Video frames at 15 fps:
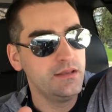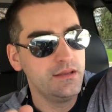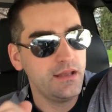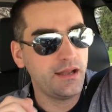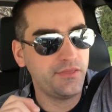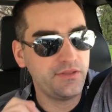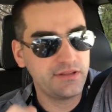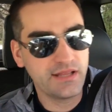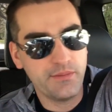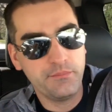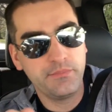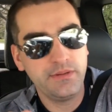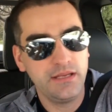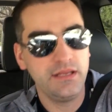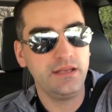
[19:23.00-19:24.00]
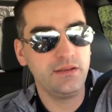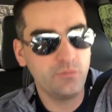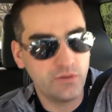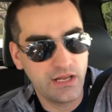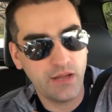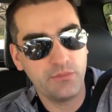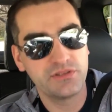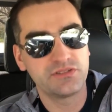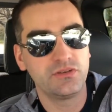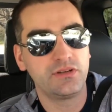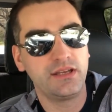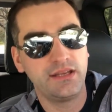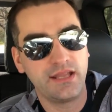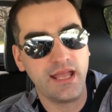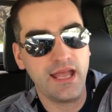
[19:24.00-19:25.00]
And I think that me, what I was
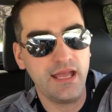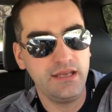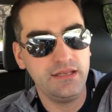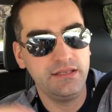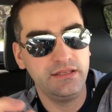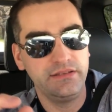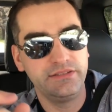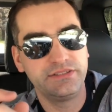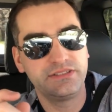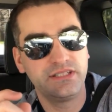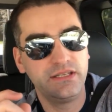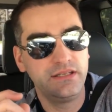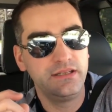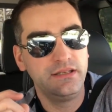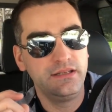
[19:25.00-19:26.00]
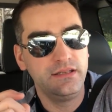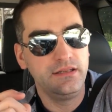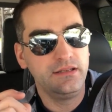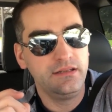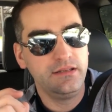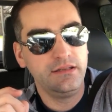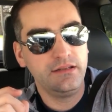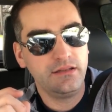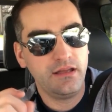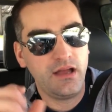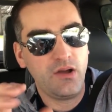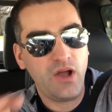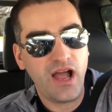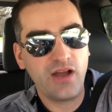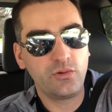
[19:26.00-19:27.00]
looking at is
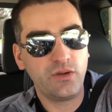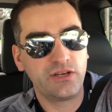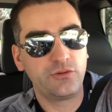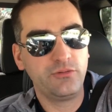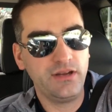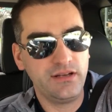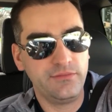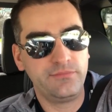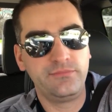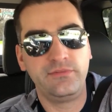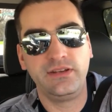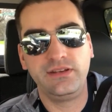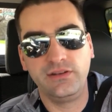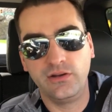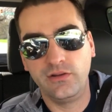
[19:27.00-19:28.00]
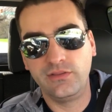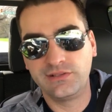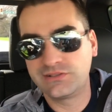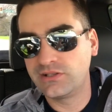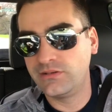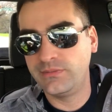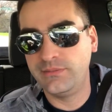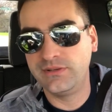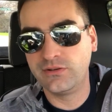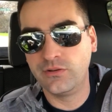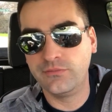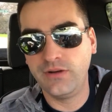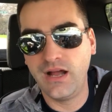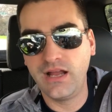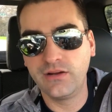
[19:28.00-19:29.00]
how do I create a video that's going to make me go
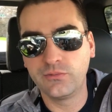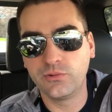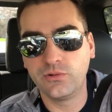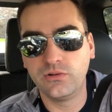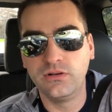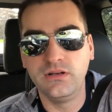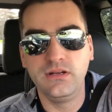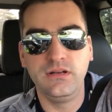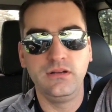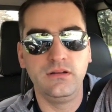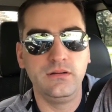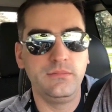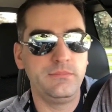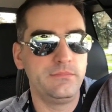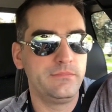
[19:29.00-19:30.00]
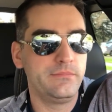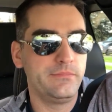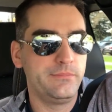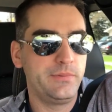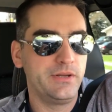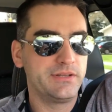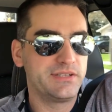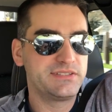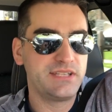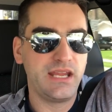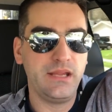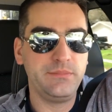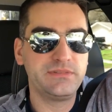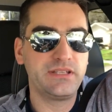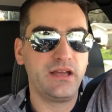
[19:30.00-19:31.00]
viral, but at the
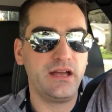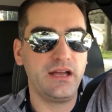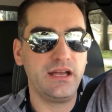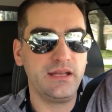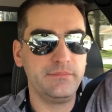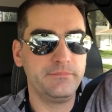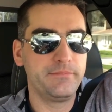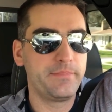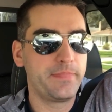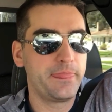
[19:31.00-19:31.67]
same time